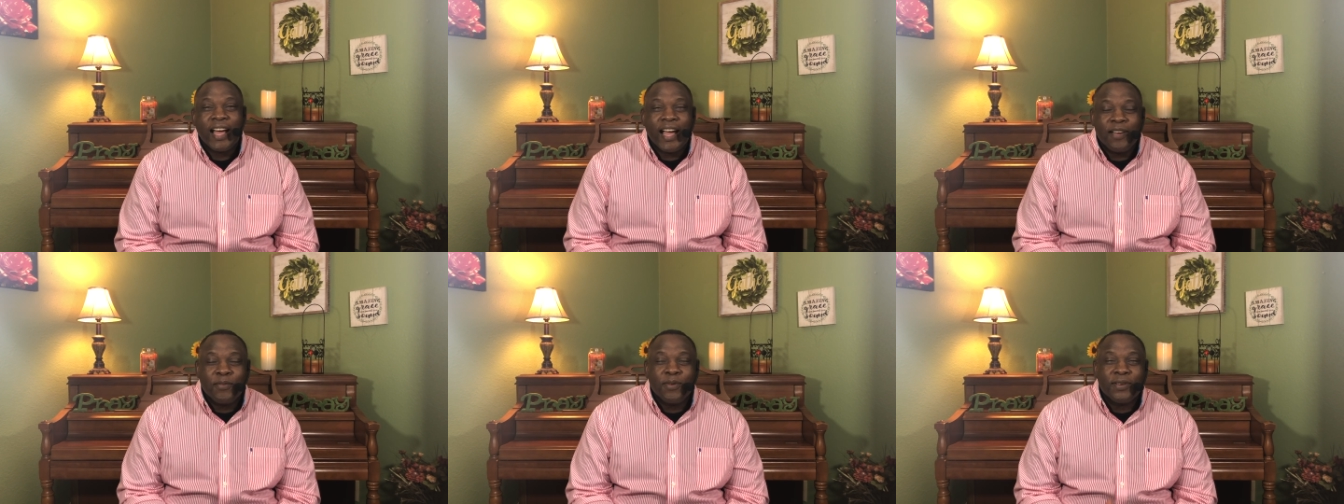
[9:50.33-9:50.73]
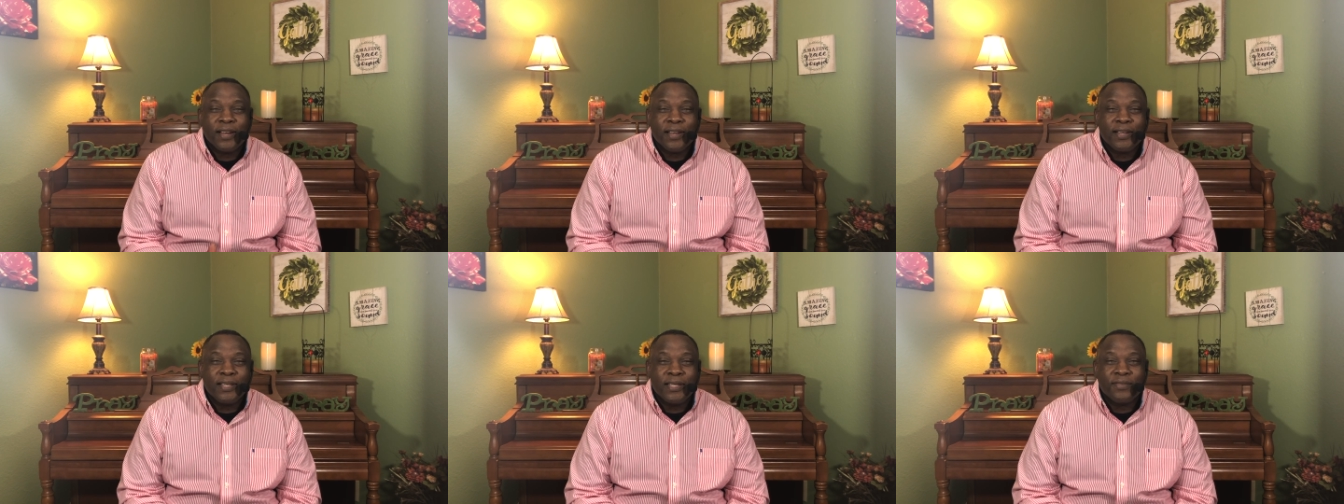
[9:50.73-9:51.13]
I want
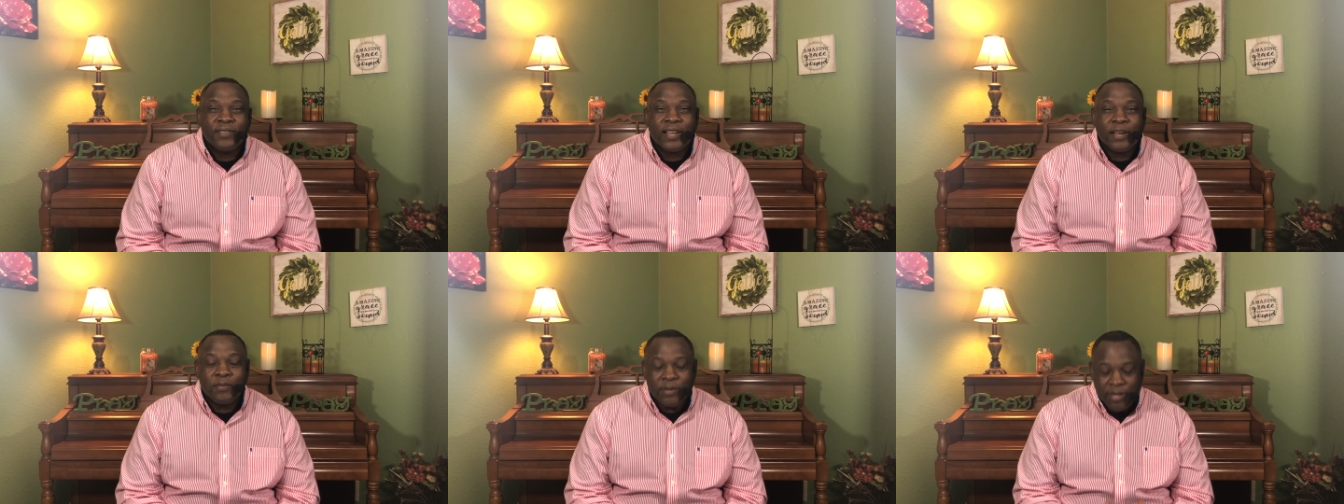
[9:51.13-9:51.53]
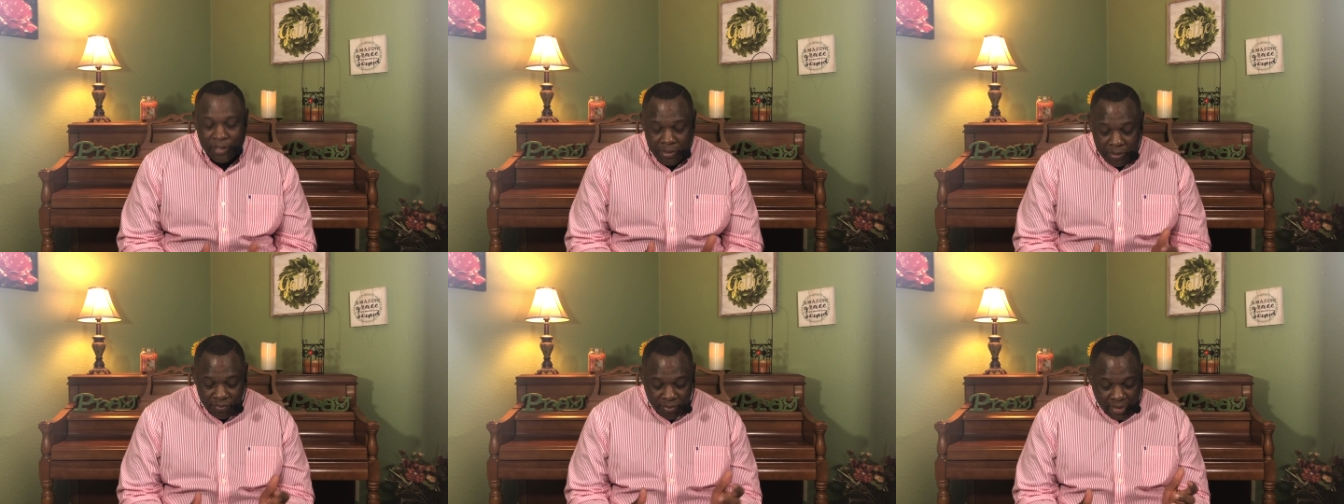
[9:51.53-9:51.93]
to live and I want to
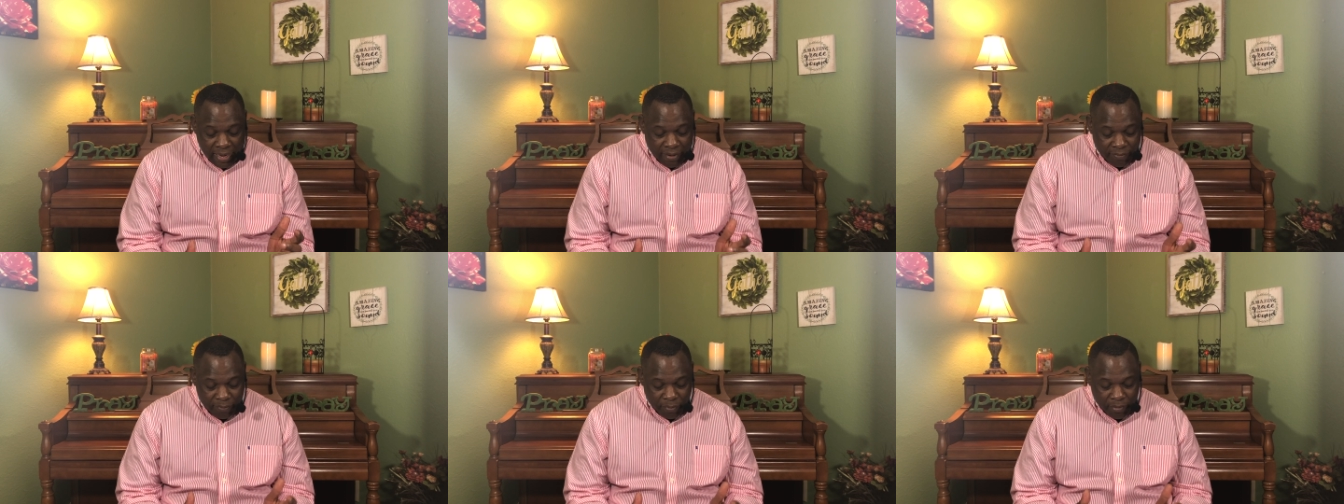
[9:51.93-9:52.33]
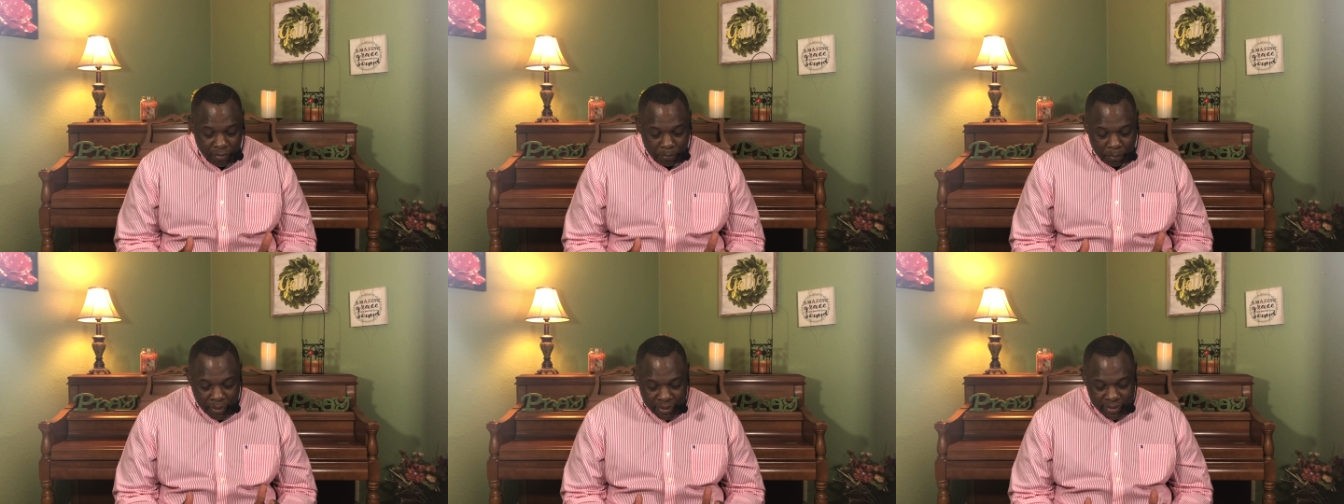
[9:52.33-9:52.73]
live life more
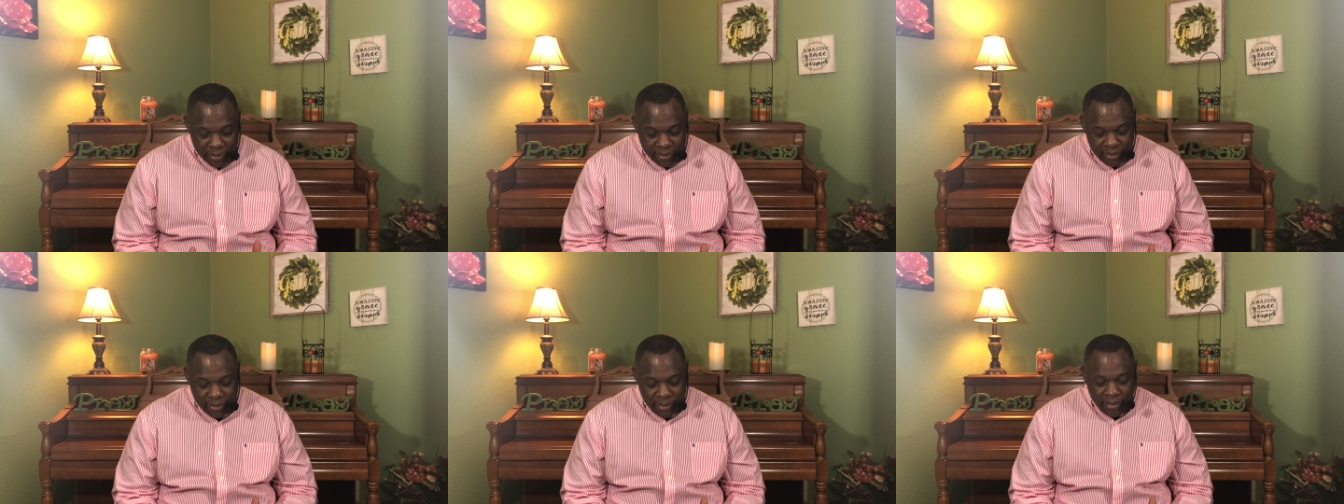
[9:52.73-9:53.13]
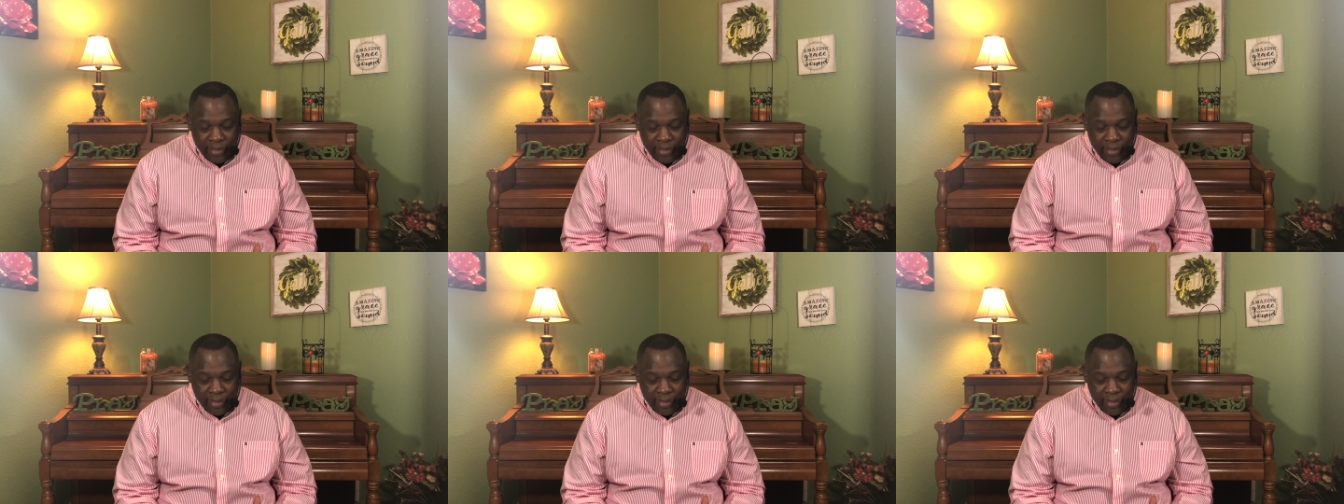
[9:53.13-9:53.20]
abundantly.